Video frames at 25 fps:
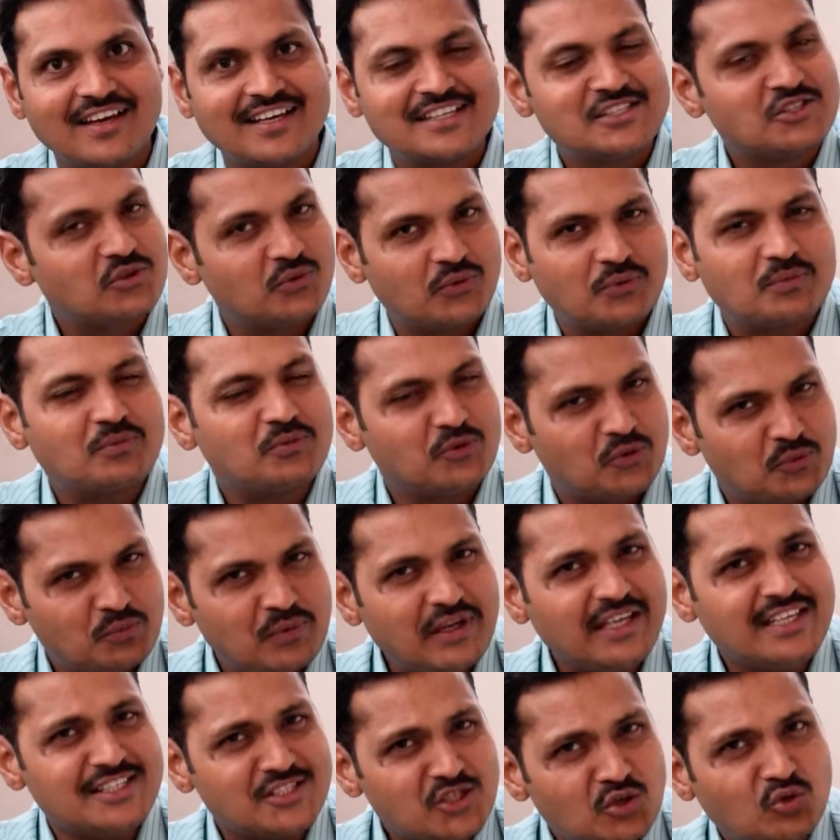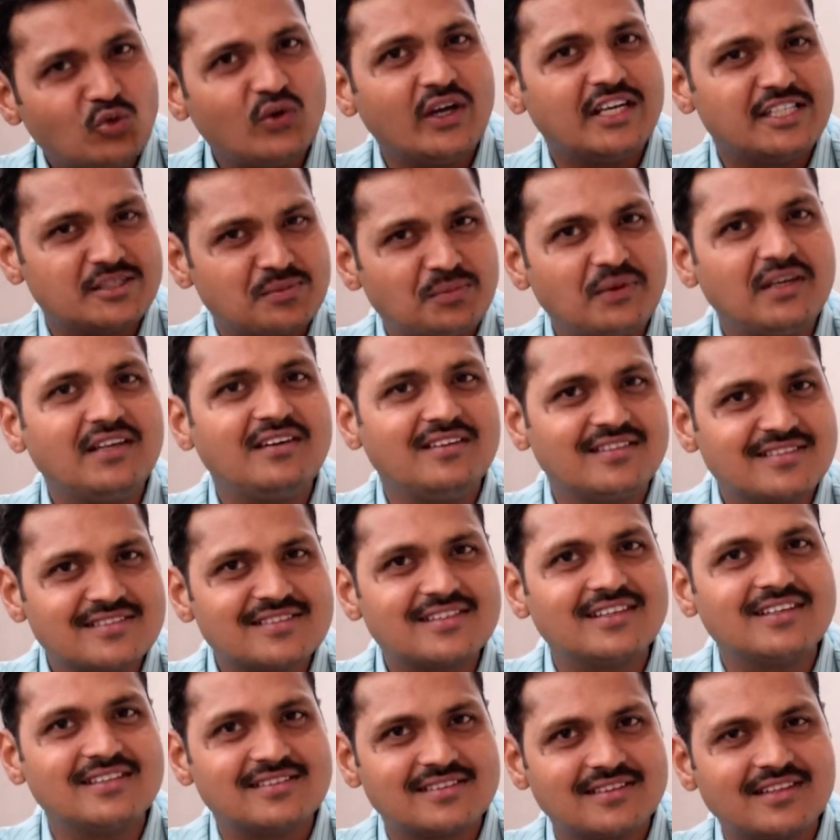So please do experience
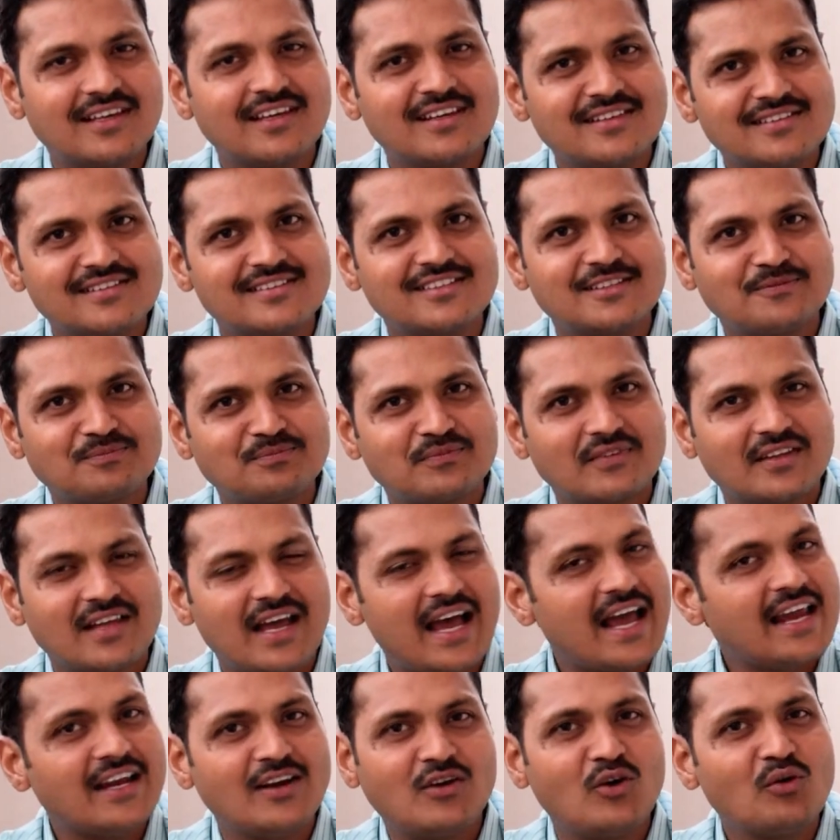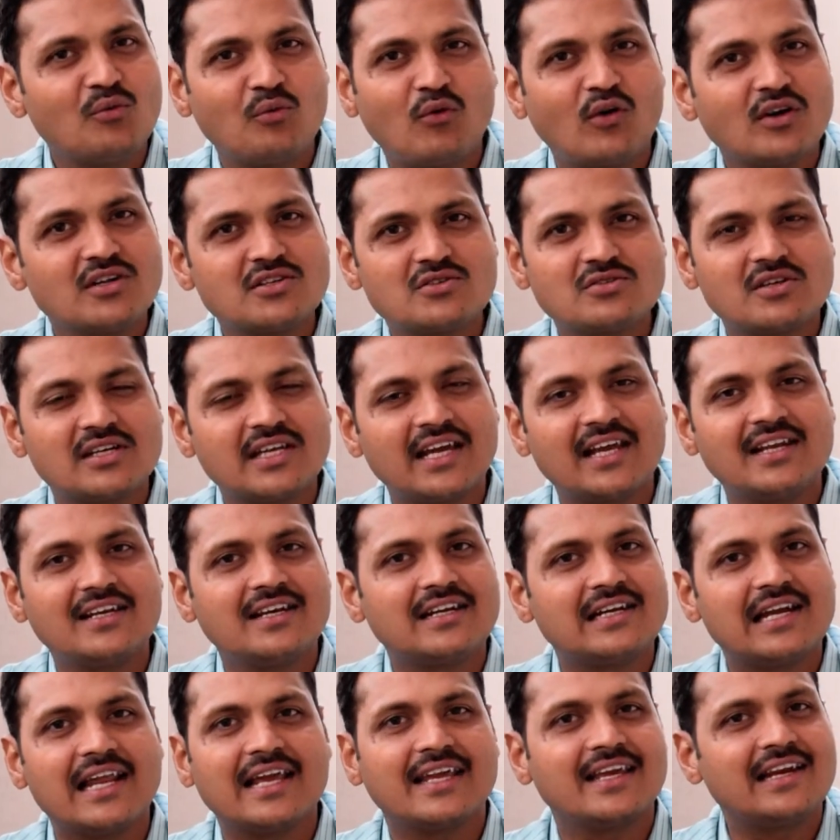these things. I don't want to tell
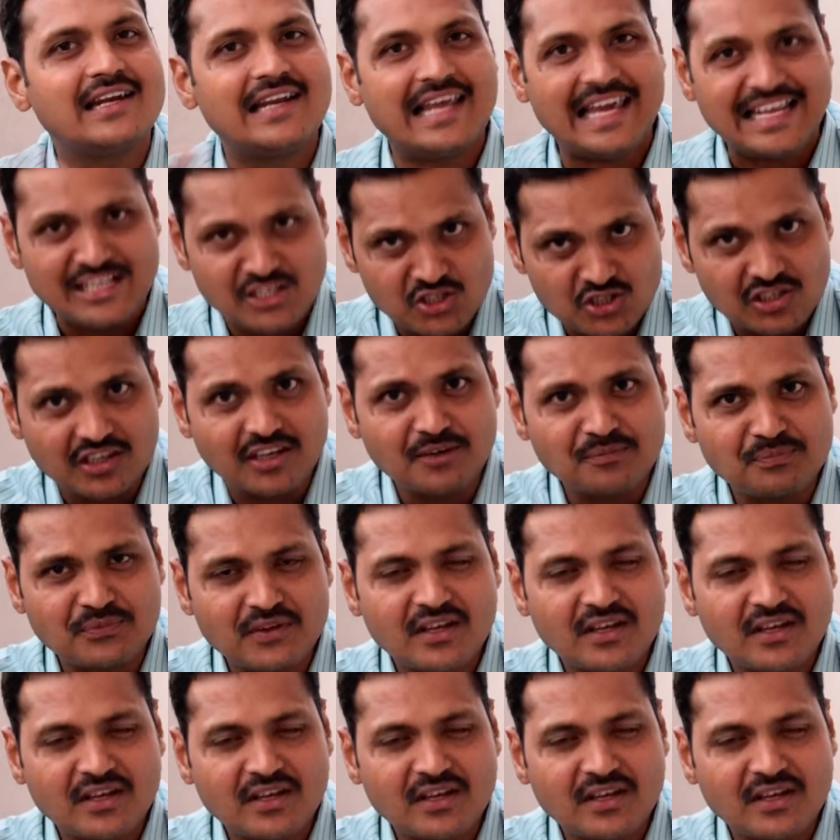it like a lecture.